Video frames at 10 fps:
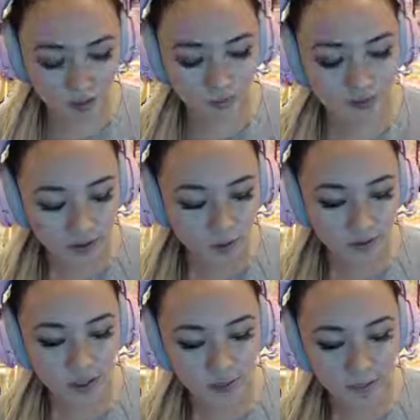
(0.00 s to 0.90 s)
We know there
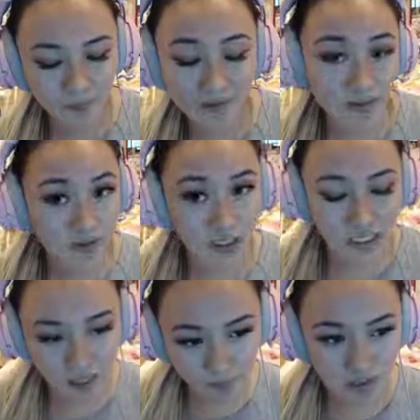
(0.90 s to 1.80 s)
are people in different
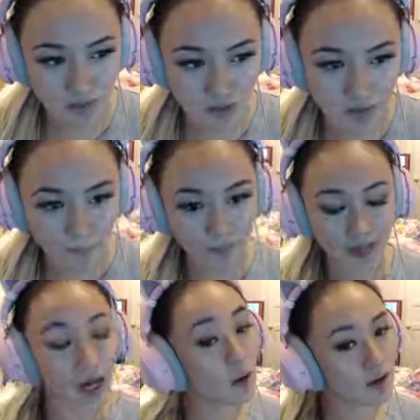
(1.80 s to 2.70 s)
time zones.
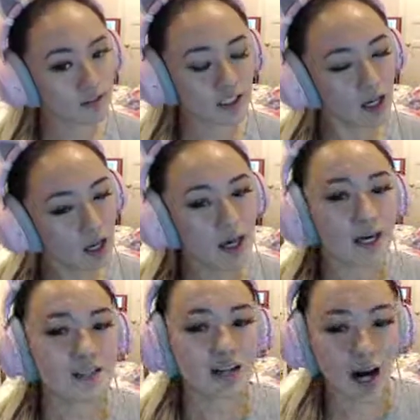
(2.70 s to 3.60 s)
However,
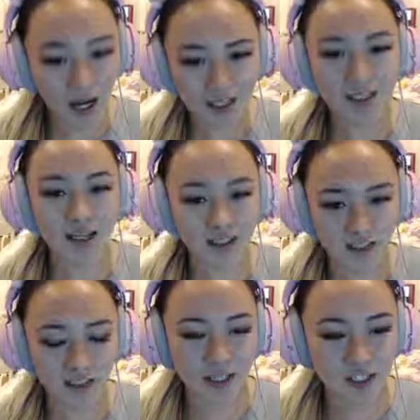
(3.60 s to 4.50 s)
it's highly
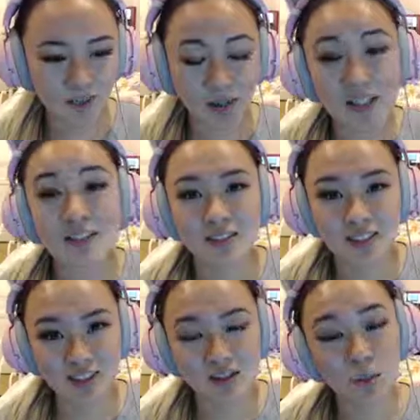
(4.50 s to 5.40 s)
encouraged because this
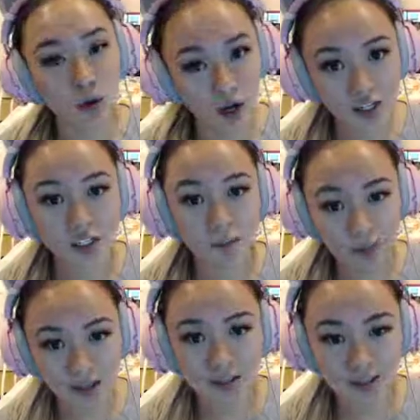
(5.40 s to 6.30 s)
is a
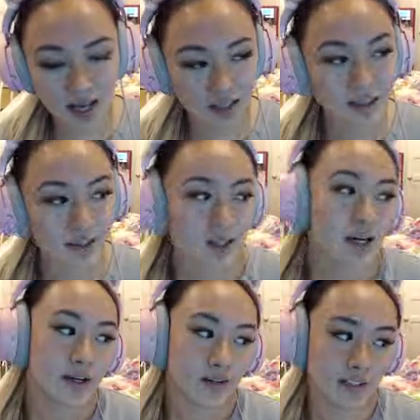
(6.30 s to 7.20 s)
project-based class.
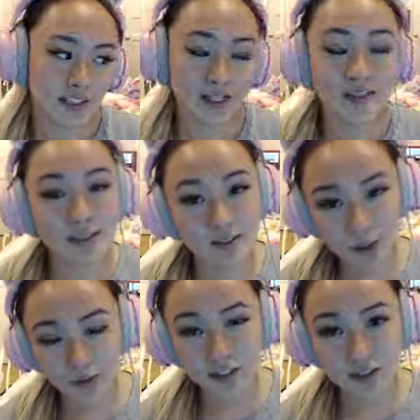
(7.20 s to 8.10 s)
You need to get to know
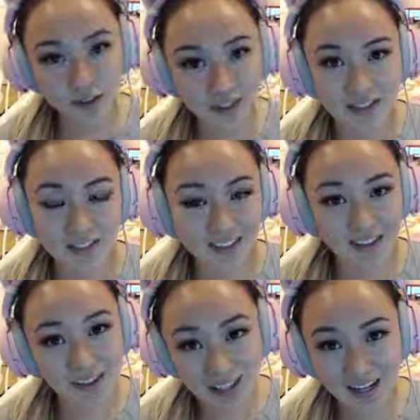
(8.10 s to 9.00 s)
the students in your
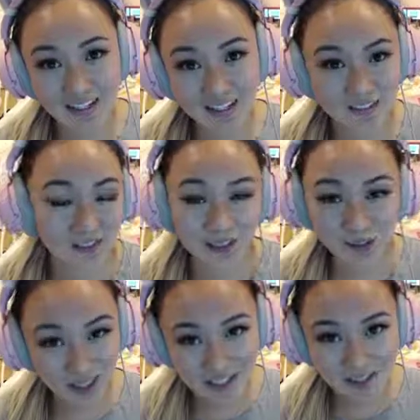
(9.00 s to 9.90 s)
class, your fellow
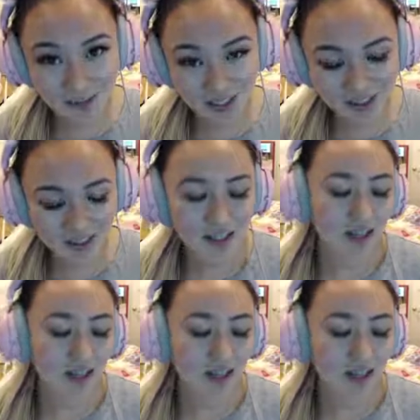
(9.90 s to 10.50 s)
classmates.